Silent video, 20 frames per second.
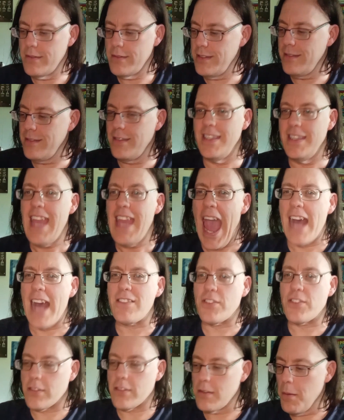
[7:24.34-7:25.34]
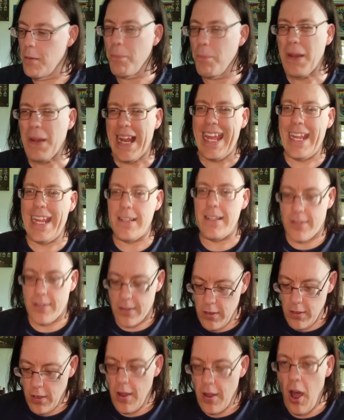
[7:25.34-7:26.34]
Yes, please,
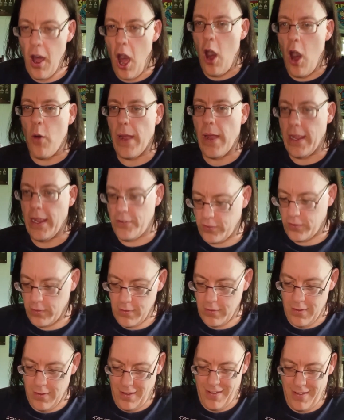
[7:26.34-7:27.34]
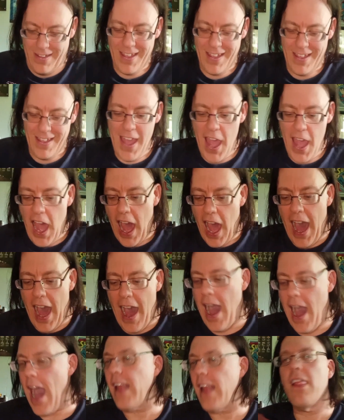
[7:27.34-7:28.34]
always.
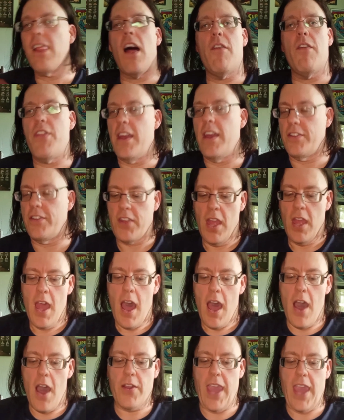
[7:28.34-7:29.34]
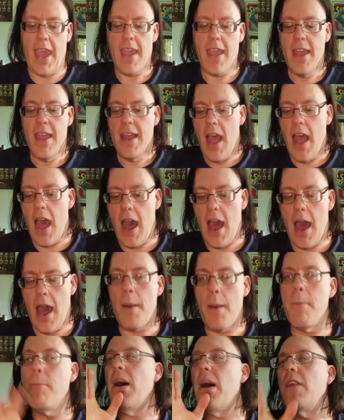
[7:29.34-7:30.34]
I love this. Okay,
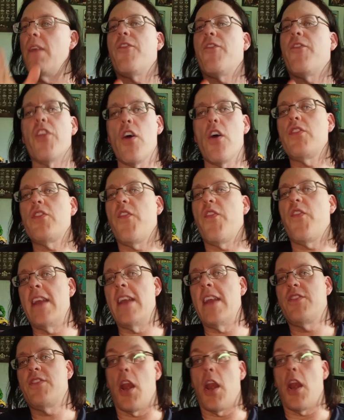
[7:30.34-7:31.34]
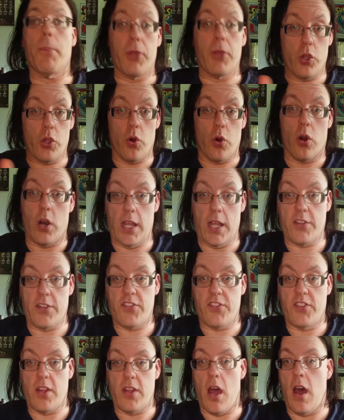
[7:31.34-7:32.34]
but for those fans that are
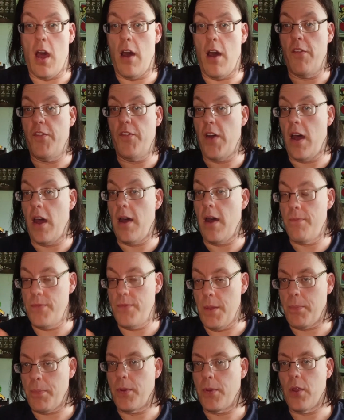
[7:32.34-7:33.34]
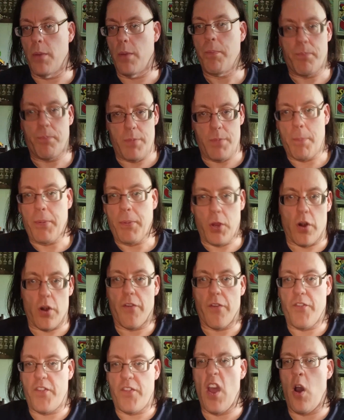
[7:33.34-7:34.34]
purists of the pure
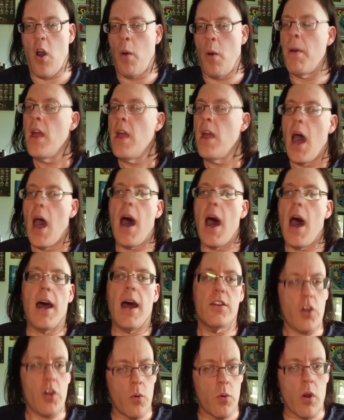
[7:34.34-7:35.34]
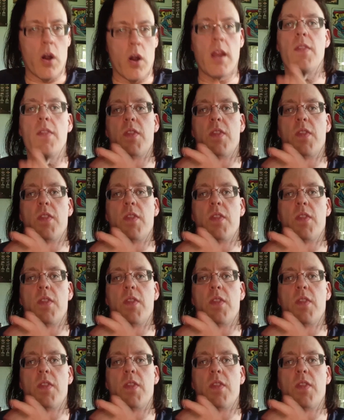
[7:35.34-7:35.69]
film, don't worry.